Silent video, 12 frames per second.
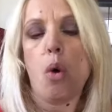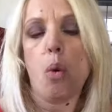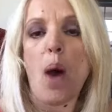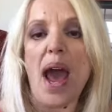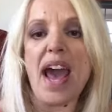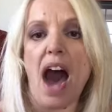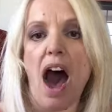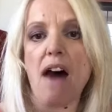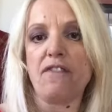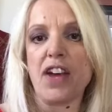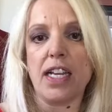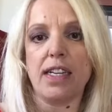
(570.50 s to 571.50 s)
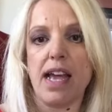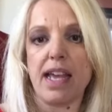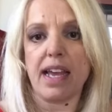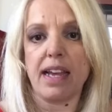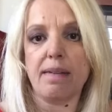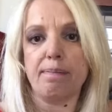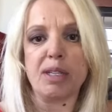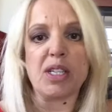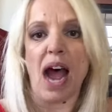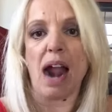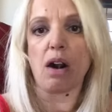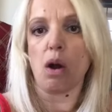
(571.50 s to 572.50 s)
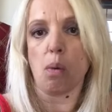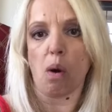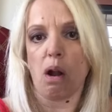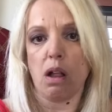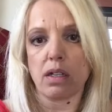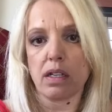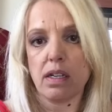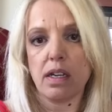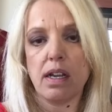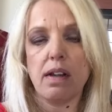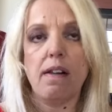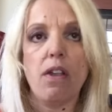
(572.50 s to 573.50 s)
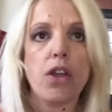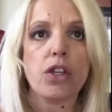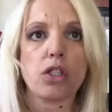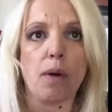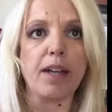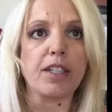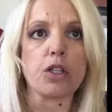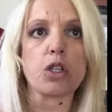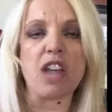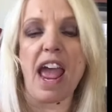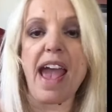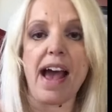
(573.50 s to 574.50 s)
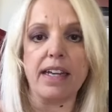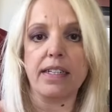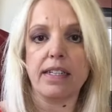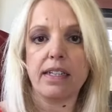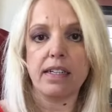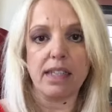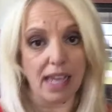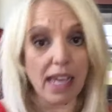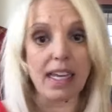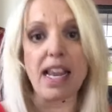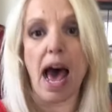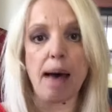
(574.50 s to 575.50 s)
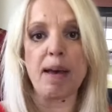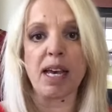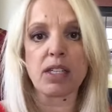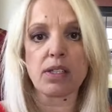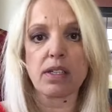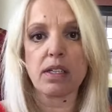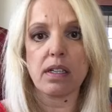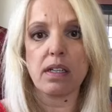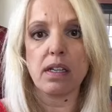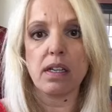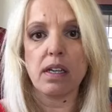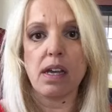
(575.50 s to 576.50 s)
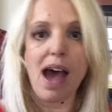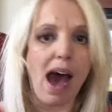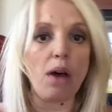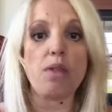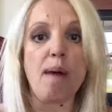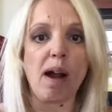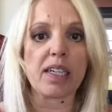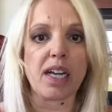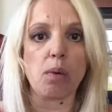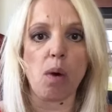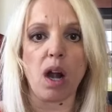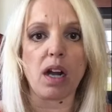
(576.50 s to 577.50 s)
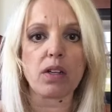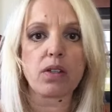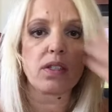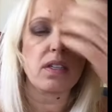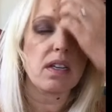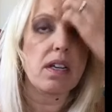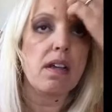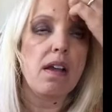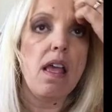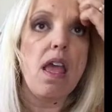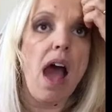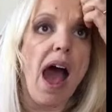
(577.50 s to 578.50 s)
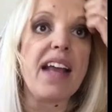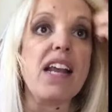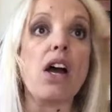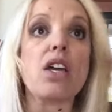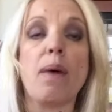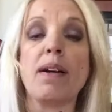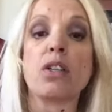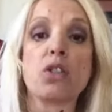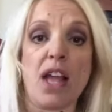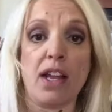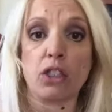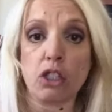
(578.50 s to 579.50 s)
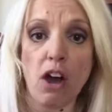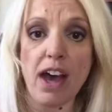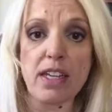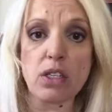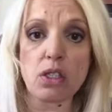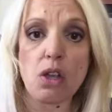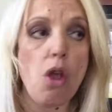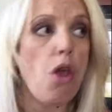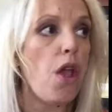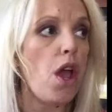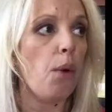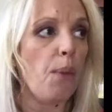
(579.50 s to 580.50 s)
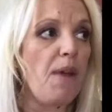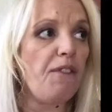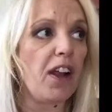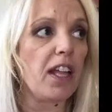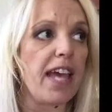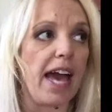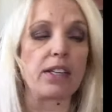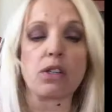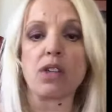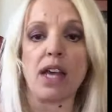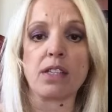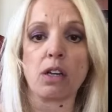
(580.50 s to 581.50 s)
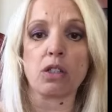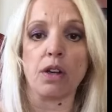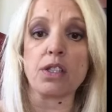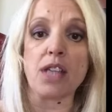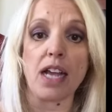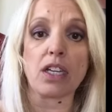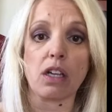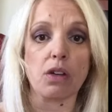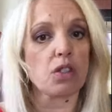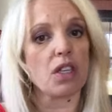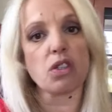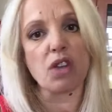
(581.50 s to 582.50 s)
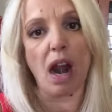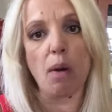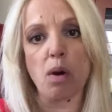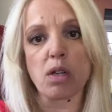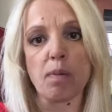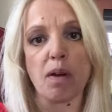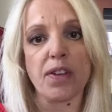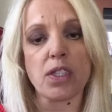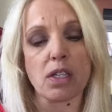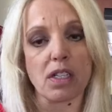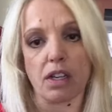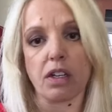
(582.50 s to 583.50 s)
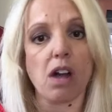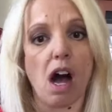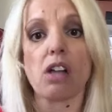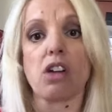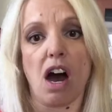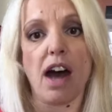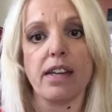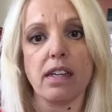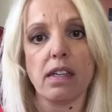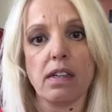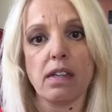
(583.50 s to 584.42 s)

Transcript: way up in, in bizarro world, to understand economics, how the market works. I know you understand choice. We freely exercise our choice not to go see Star Wars movies until you're all gone.